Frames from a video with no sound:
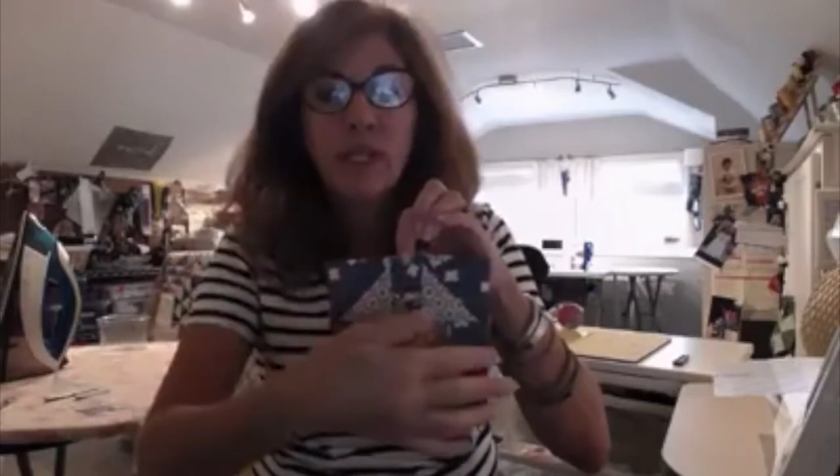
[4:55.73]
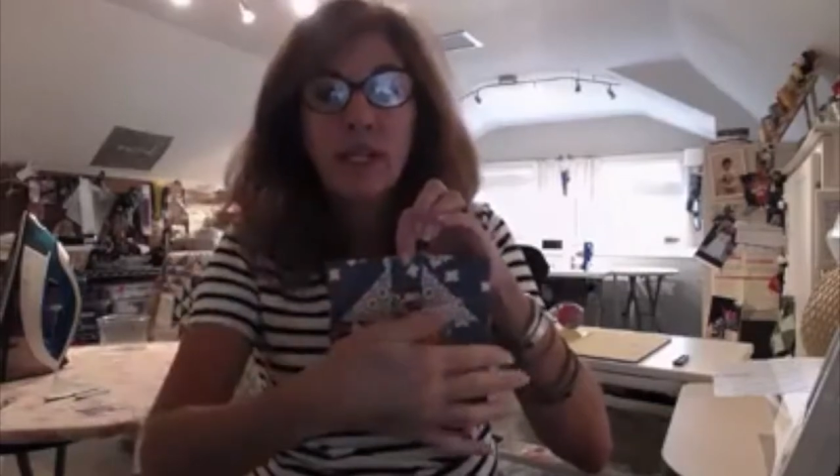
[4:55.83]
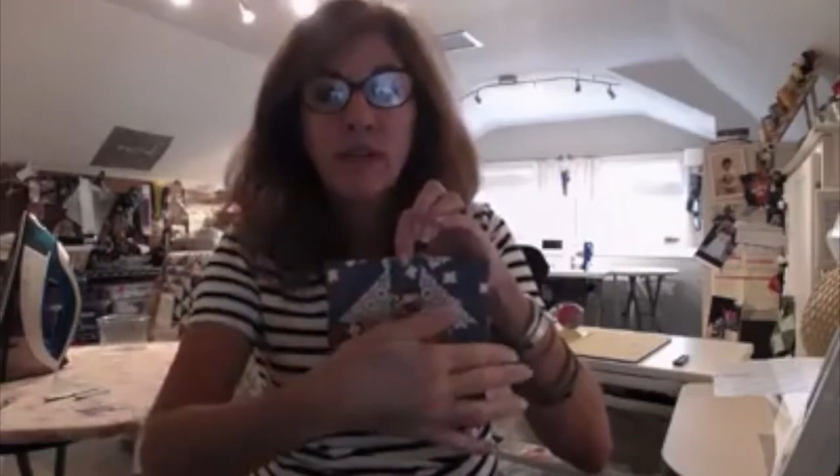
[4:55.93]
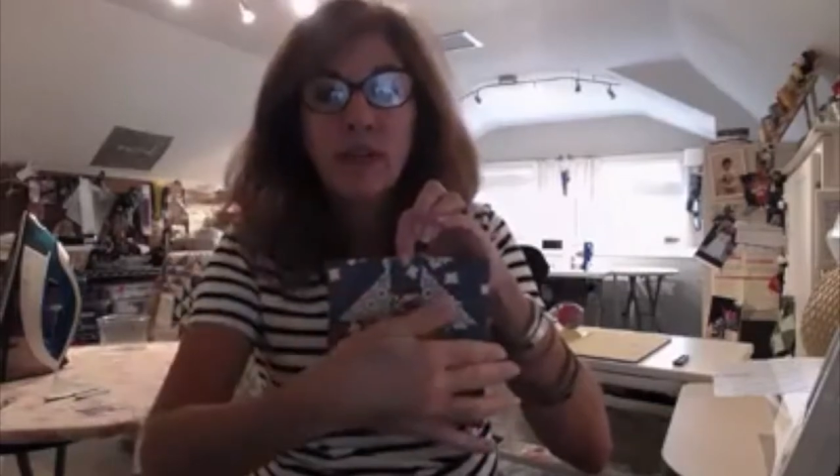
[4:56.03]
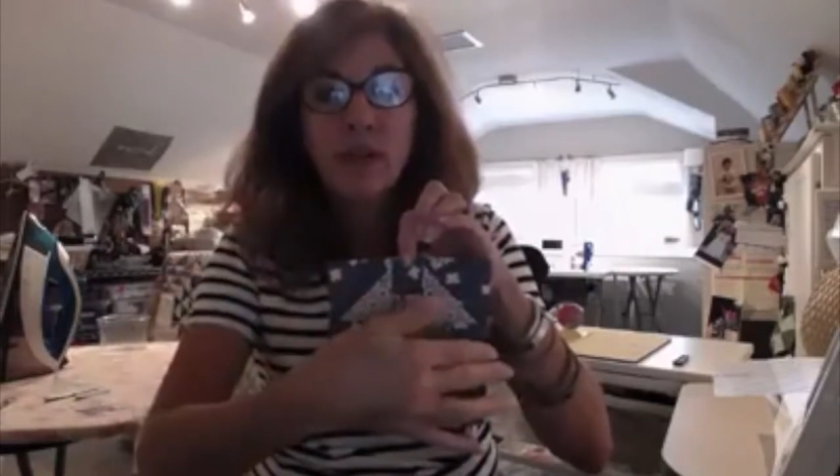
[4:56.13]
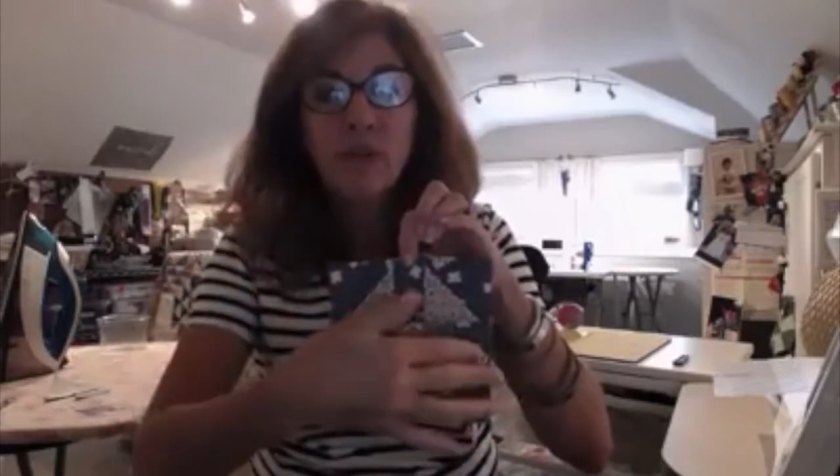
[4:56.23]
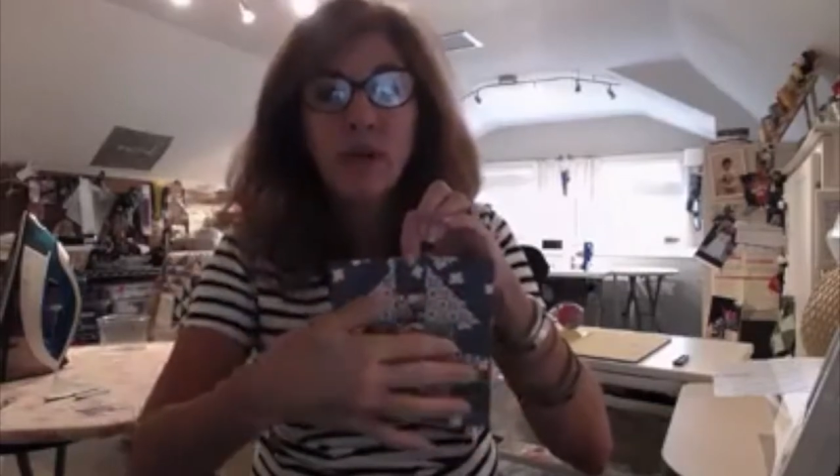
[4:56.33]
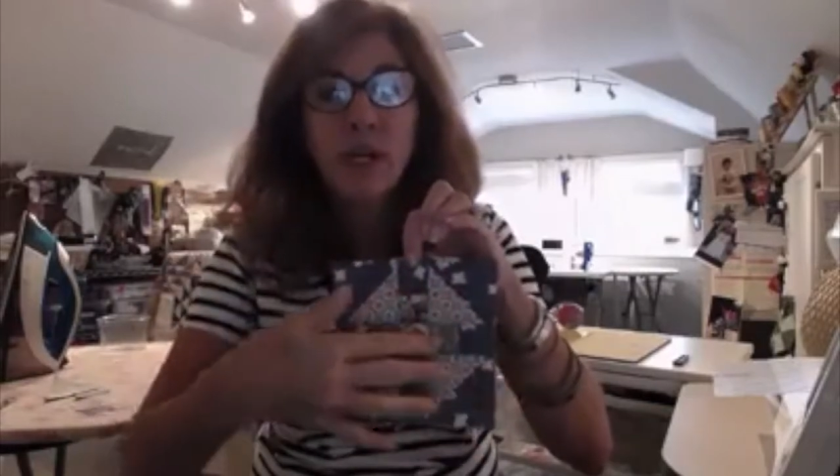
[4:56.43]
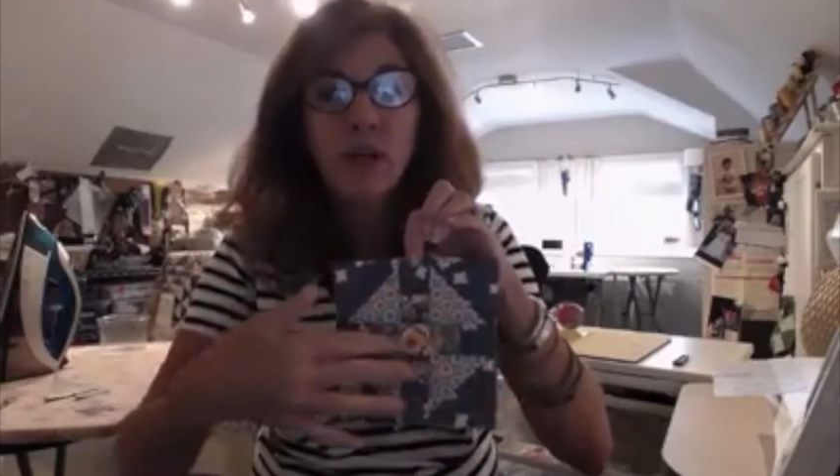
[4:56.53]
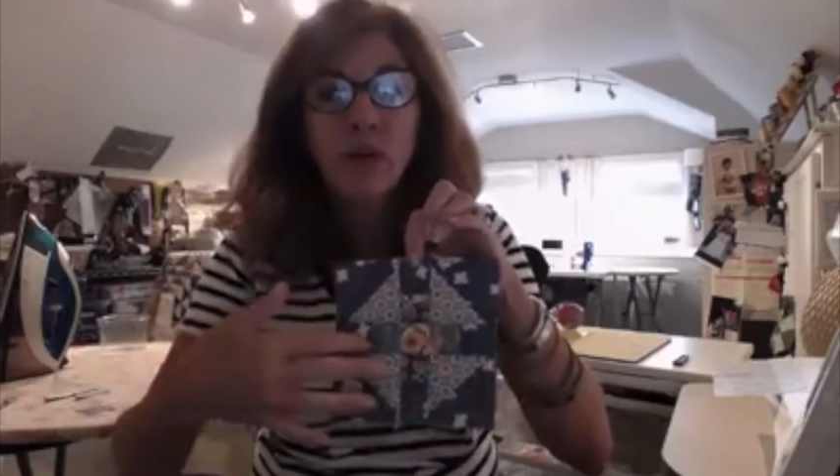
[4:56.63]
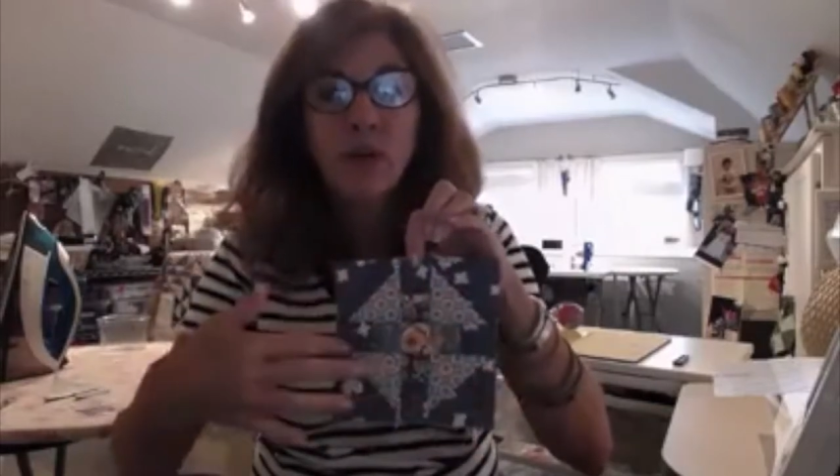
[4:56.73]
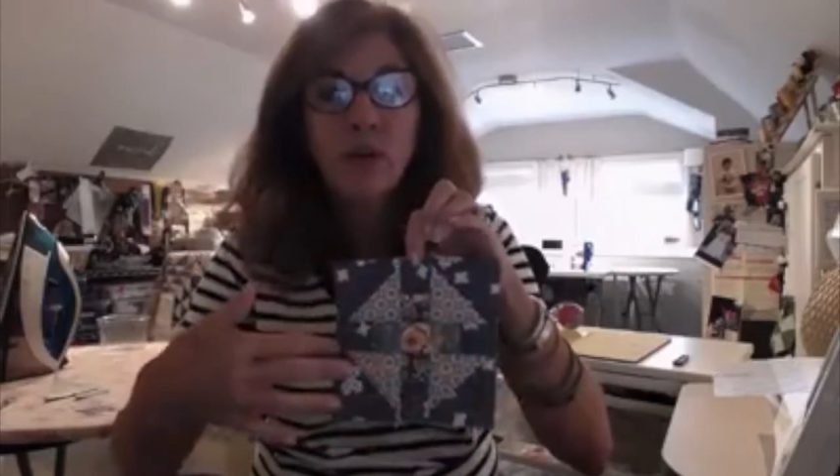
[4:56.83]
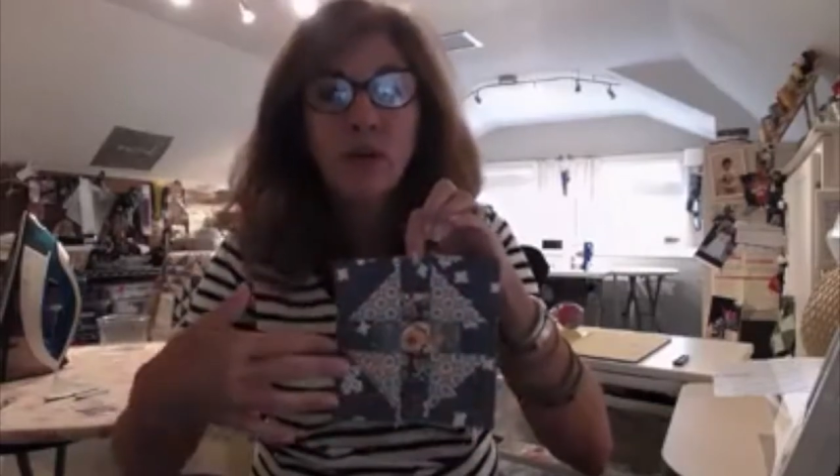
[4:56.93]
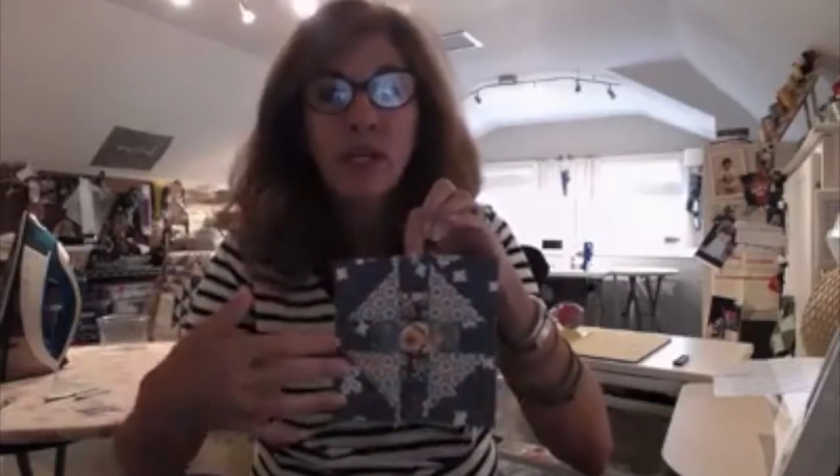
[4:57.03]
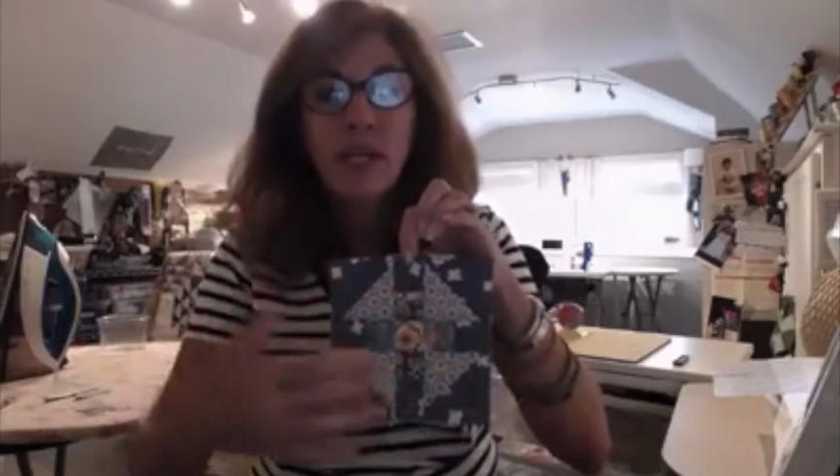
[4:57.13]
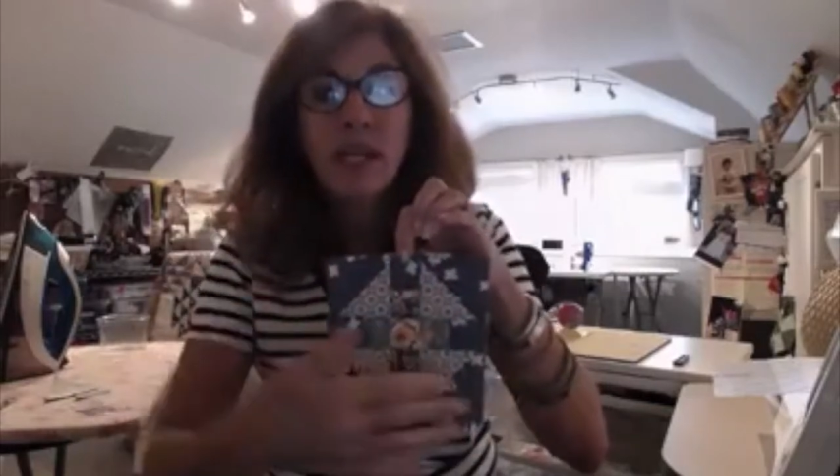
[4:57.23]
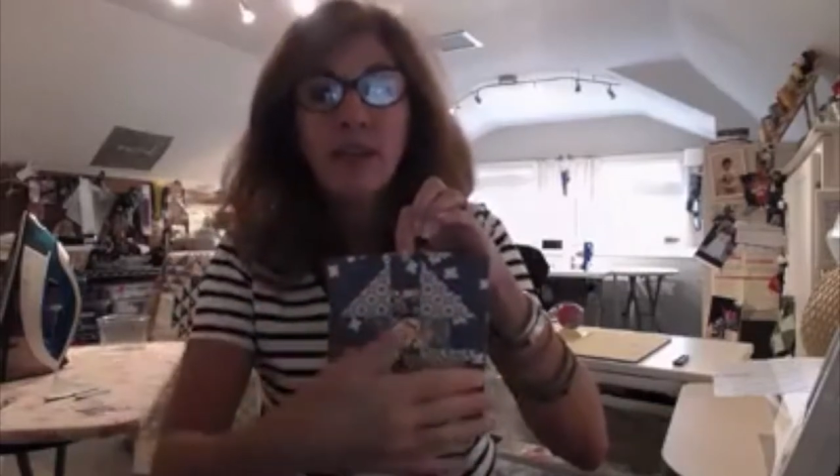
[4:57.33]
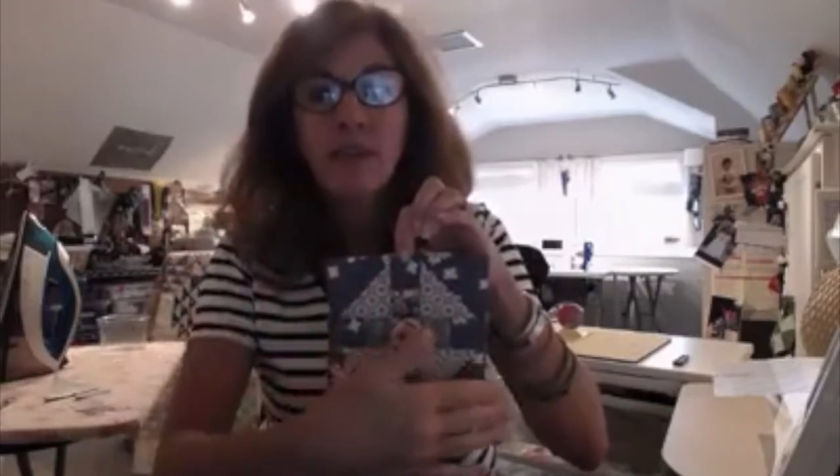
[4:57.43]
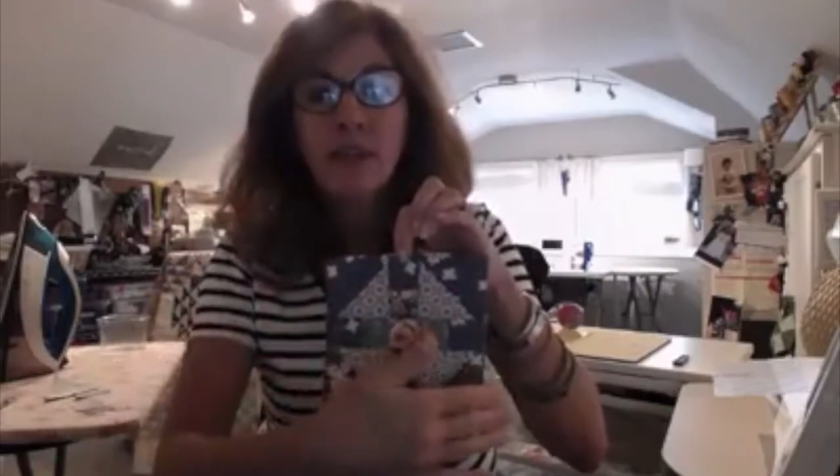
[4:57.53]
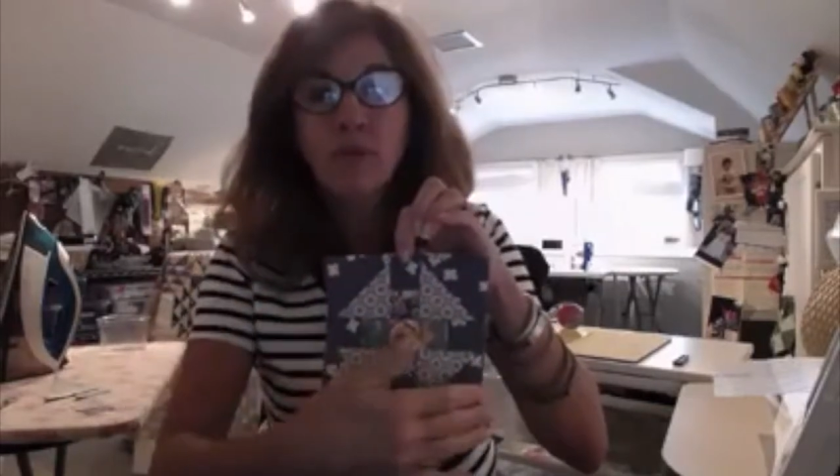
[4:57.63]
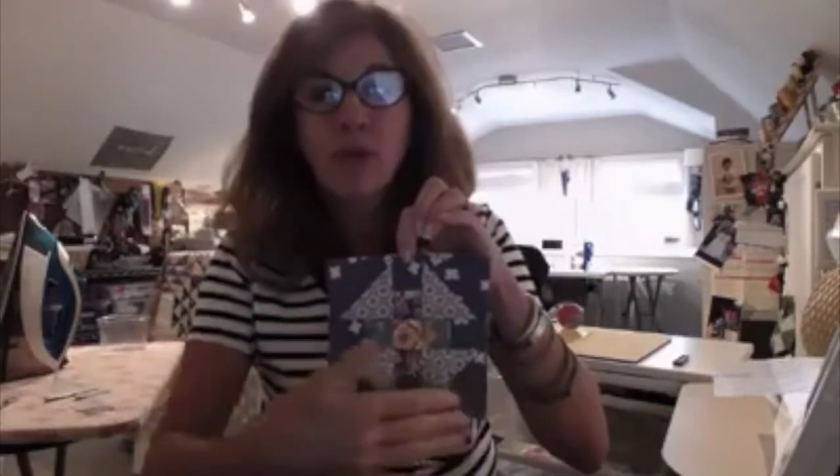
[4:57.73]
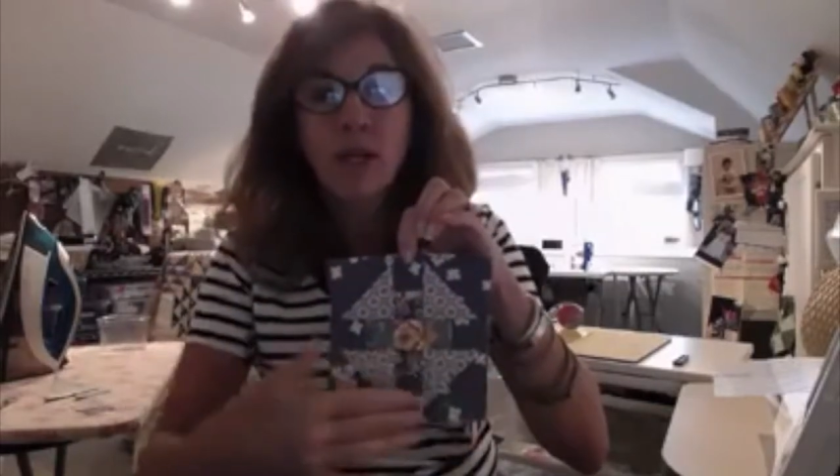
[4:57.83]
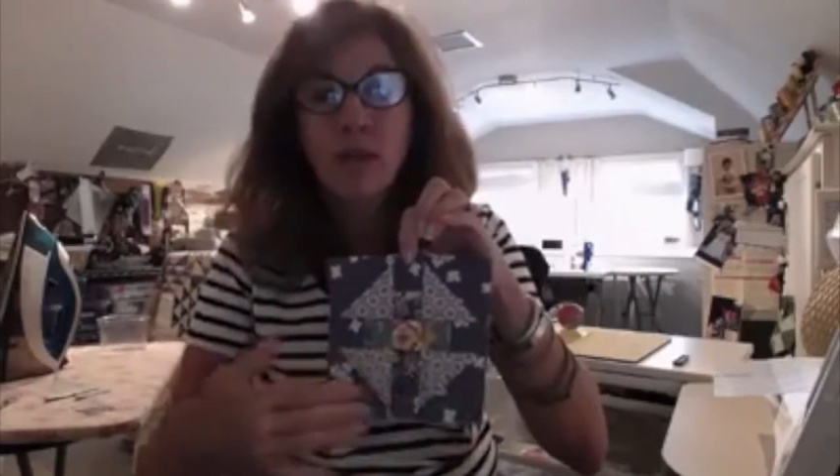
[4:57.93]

and then a row, and then a row.